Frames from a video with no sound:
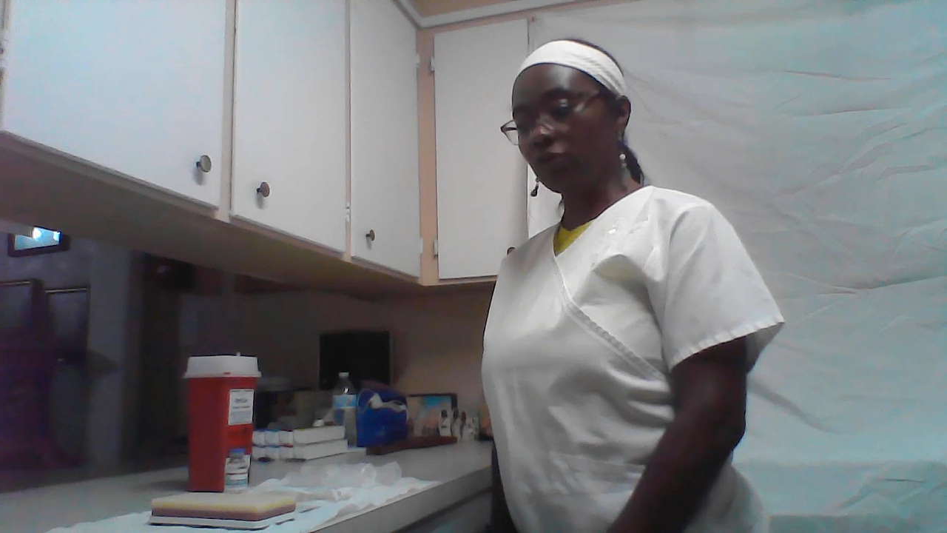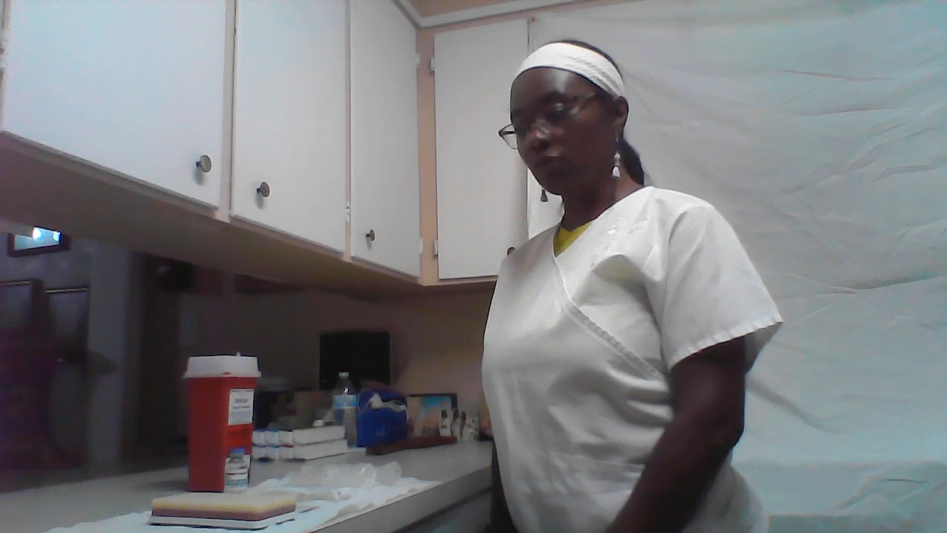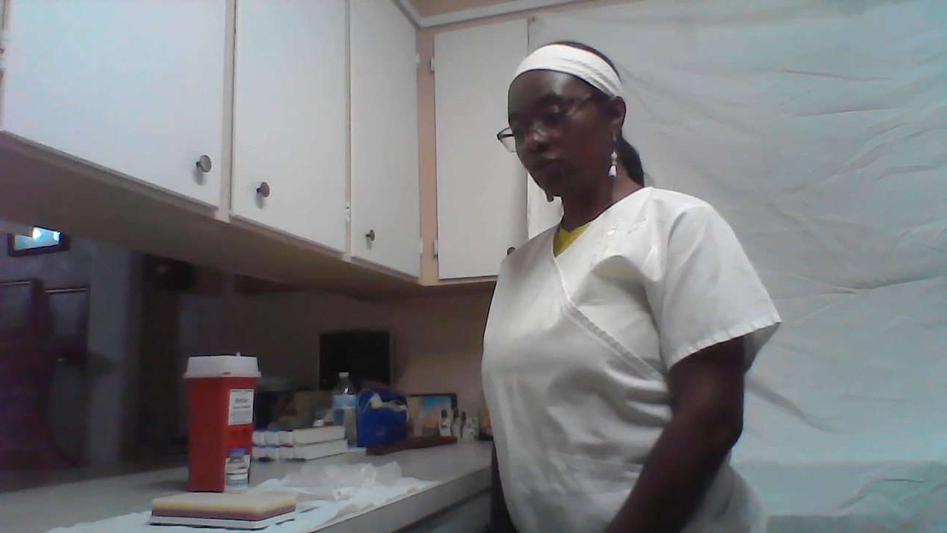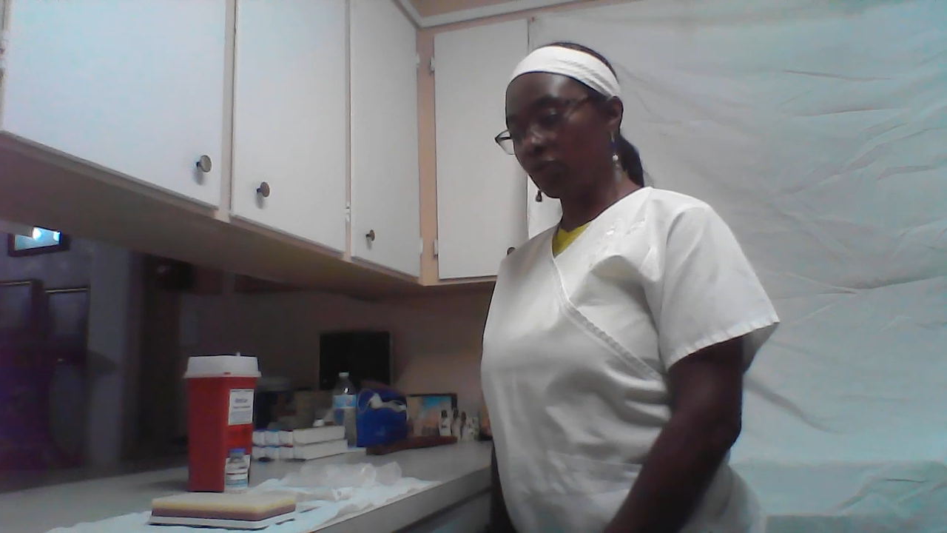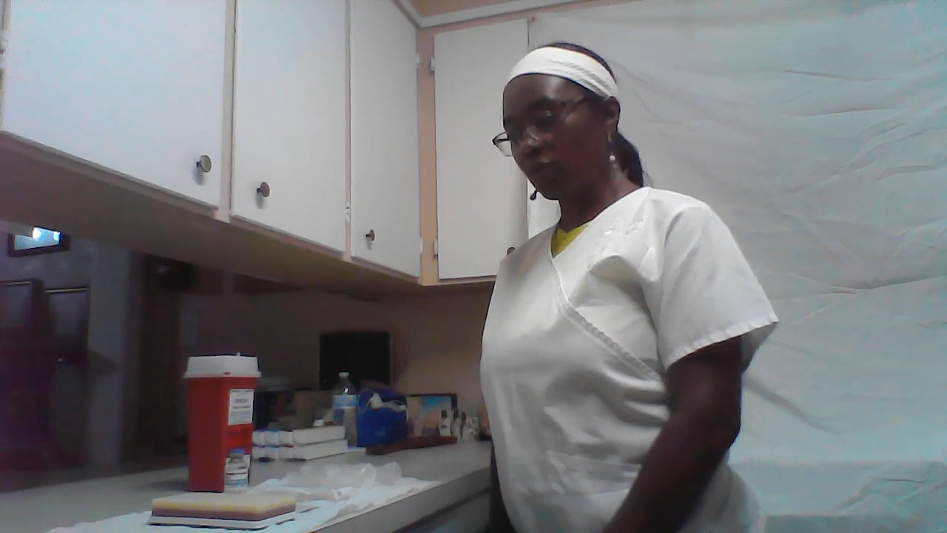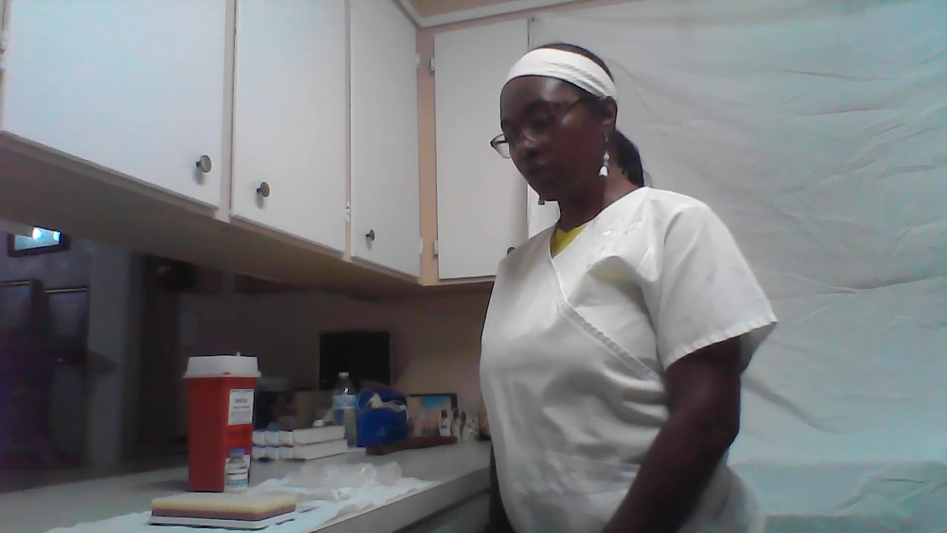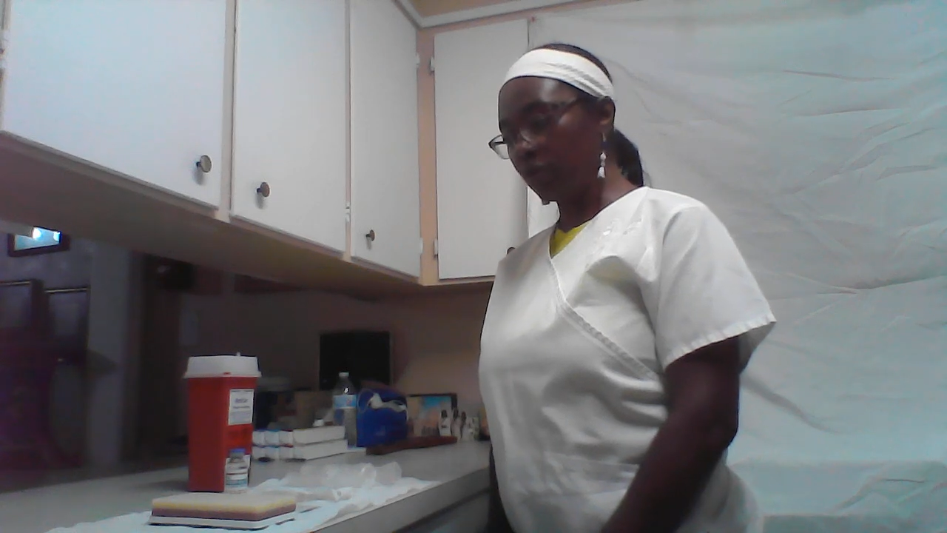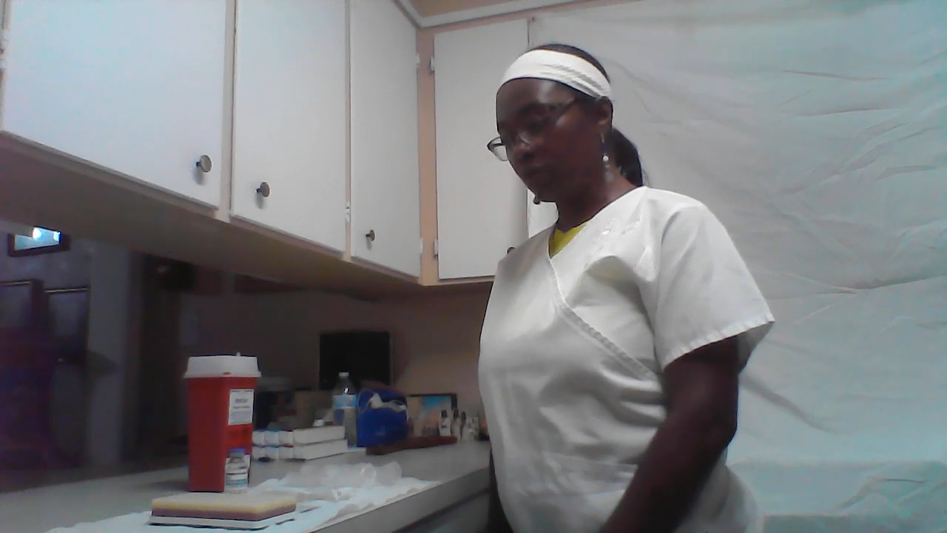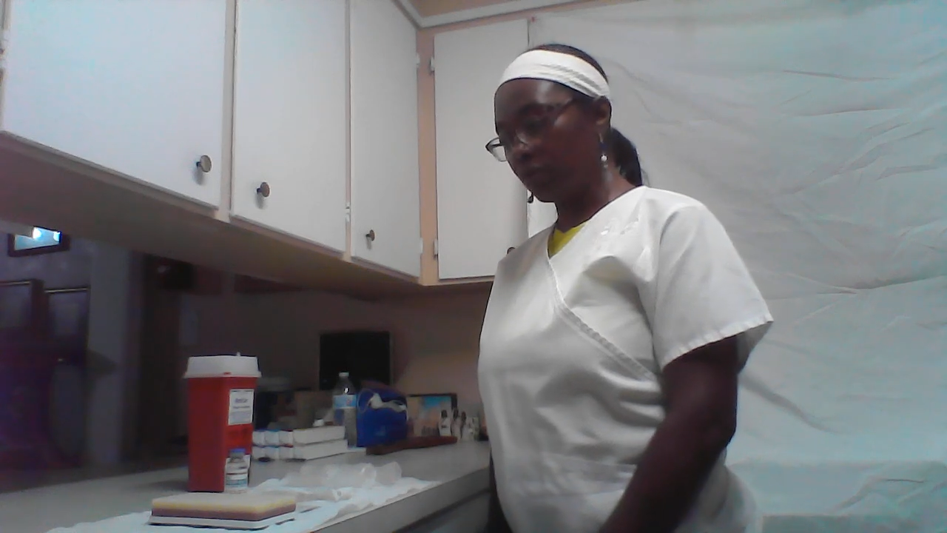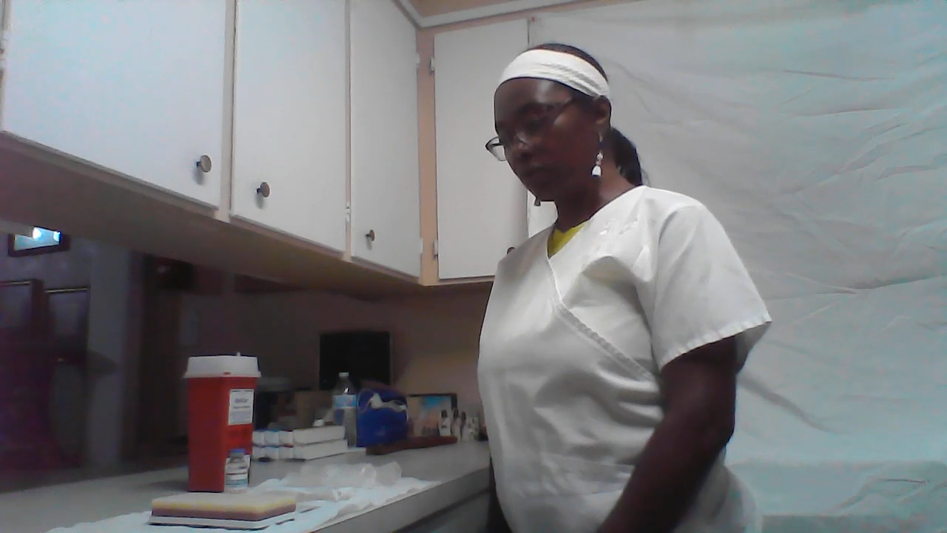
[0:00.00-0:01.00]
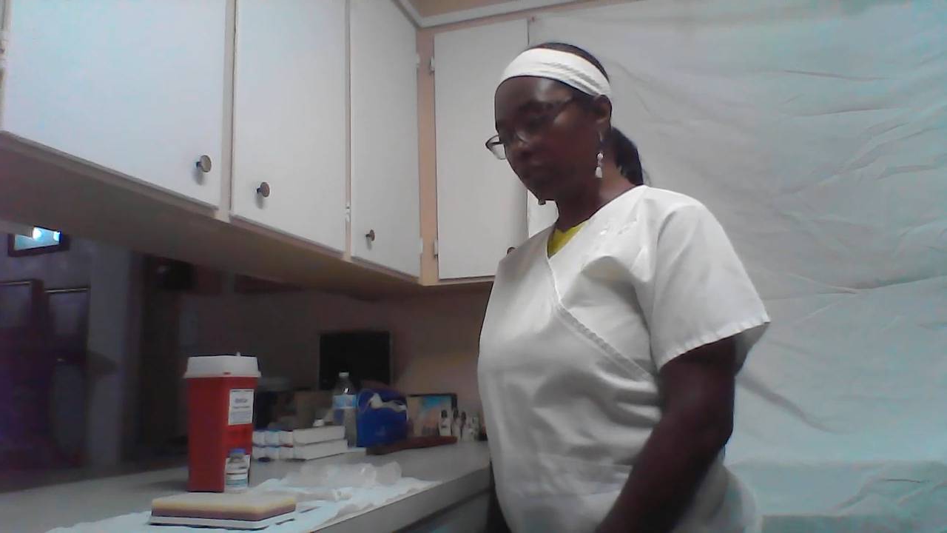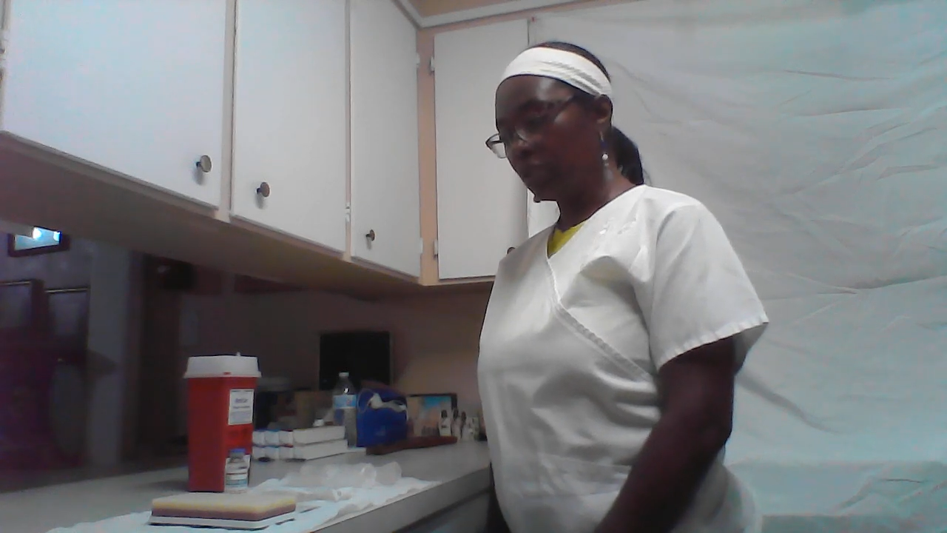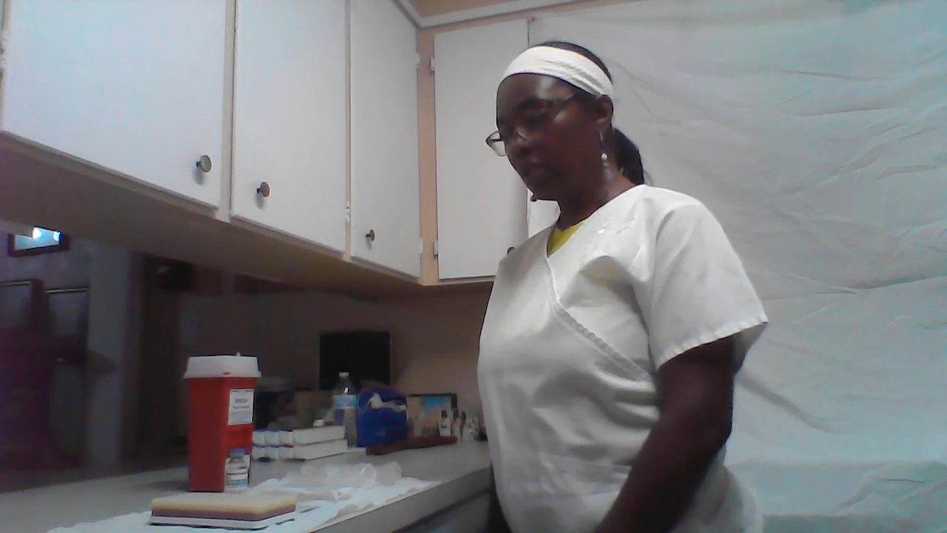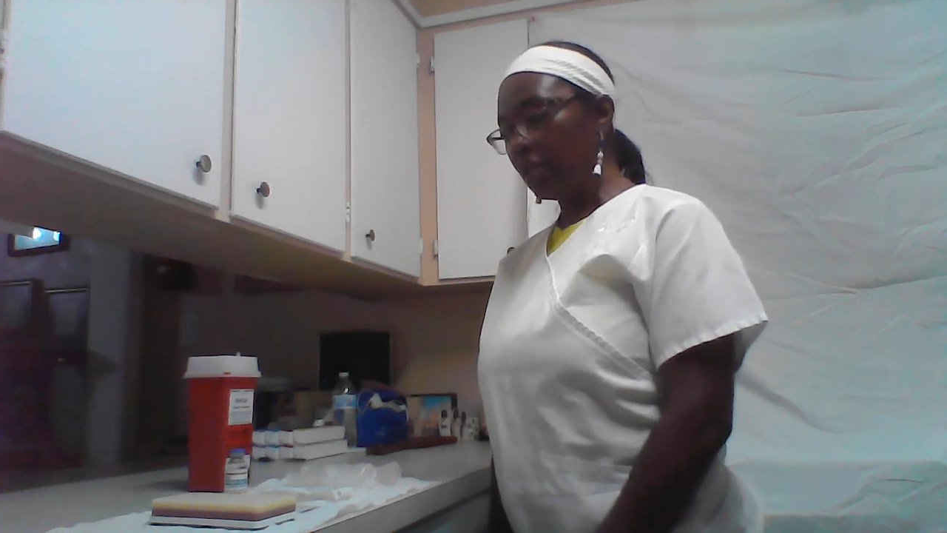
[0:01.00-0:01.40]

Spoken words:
what's going on,